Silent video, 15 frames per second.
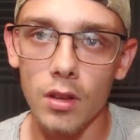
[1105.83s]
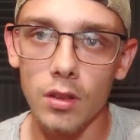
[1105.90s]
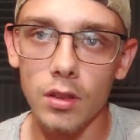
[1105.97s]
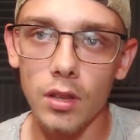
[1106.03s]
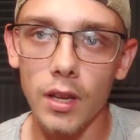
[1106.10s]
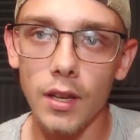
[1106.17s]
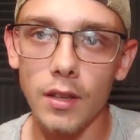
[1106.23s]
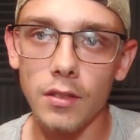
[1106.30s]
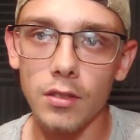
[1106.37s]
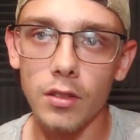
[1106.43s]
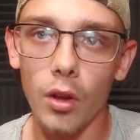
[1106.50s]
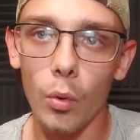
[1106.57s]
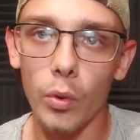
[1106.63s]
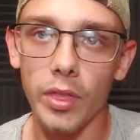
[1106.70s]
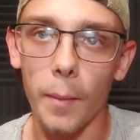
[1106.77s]
Let's
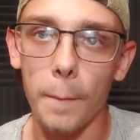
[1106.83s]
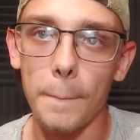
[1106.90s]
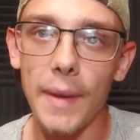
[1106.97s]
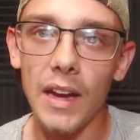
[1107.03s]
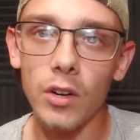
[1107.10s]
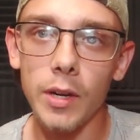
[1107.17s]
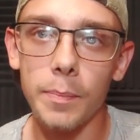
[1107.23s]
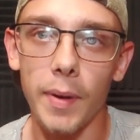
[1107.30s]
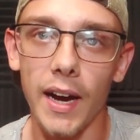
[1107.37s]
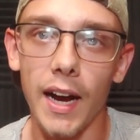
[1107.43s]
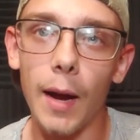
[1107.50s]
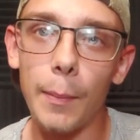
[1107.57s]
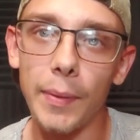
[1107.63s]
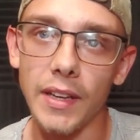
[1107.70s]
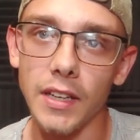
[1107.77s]
go with the Mary
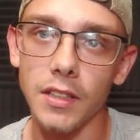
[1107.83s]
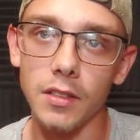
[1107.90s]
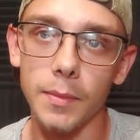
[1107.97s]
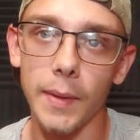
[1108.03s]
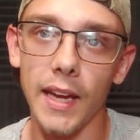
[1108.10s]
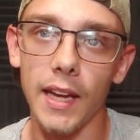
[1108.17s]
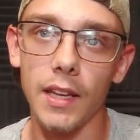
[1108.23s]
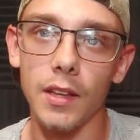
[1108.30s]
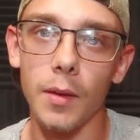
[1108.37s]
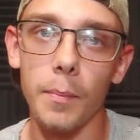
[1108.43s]
Poppins, man.